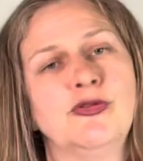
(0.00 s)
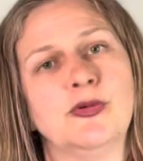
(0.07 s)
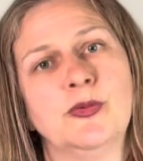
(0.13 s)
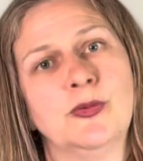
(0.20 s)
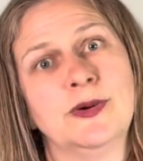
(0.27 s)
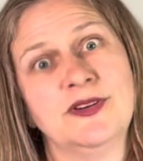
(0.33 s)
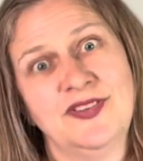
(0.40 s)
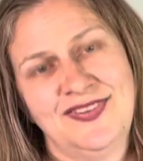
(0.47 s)

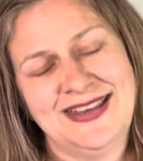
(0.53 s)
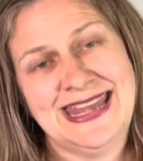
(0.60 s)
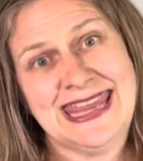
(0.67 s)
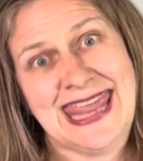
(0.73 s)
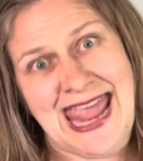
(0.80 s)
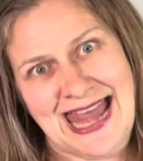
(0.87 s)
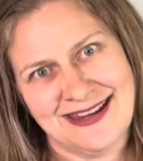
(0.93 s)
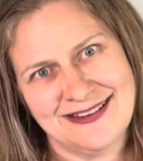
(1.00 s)
we're visiting
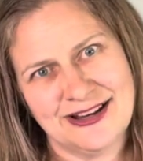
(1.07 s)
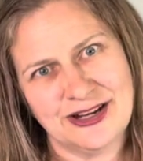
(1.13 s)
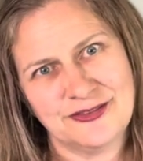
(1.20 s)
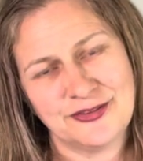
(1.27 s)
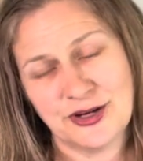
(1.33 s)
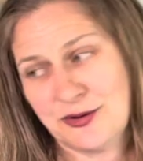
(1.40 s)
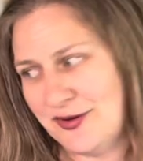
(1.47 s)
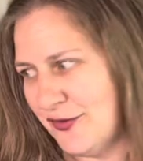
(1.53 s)
Canada
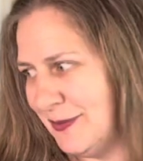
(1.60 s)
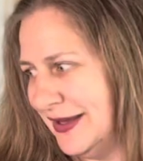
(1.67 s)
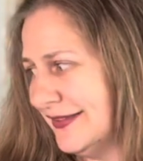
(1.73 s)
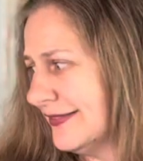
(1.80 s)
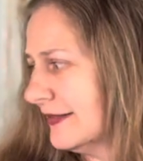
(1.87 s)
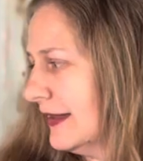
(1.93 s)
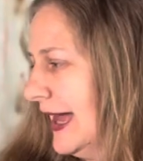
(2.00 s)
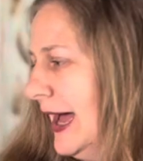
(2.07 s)
for Christmas.